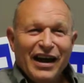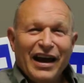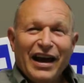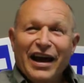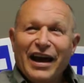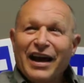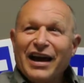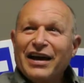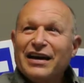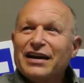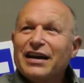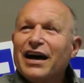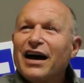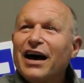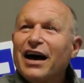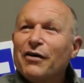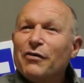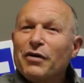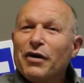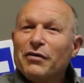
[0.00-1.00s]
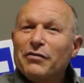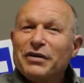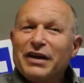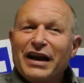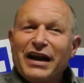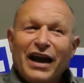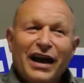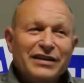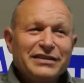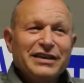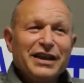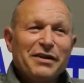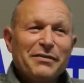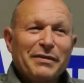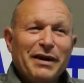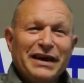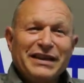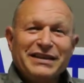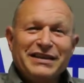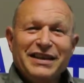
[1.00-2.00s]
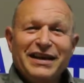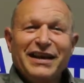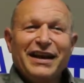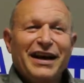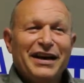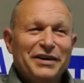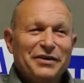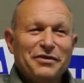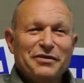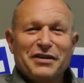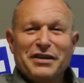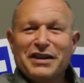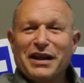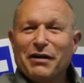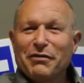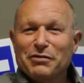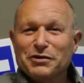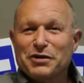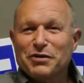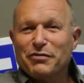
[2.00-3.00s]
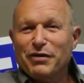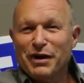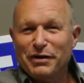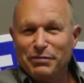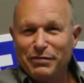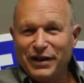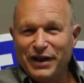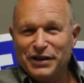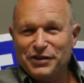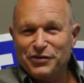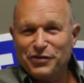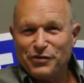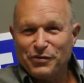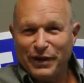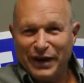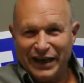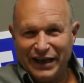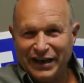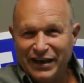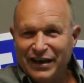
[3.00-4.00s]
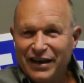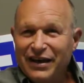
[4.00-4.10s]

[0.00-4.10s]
And when I got to MIT, I knew that that was the right place for me.